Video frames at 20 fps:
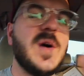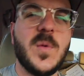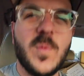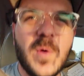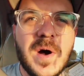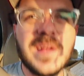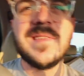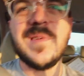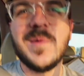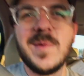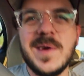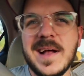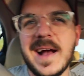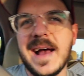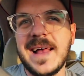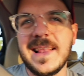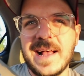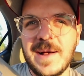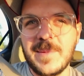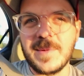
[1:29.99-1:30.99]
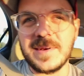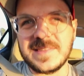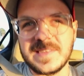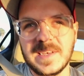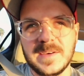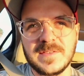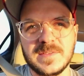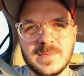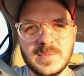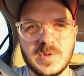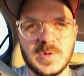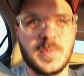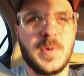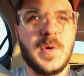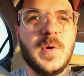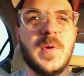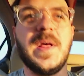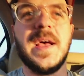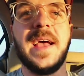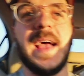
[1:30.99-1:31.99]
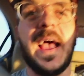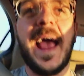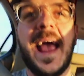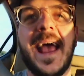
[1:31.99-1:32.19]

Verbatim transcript: Once a week I allow myself some Chipotle,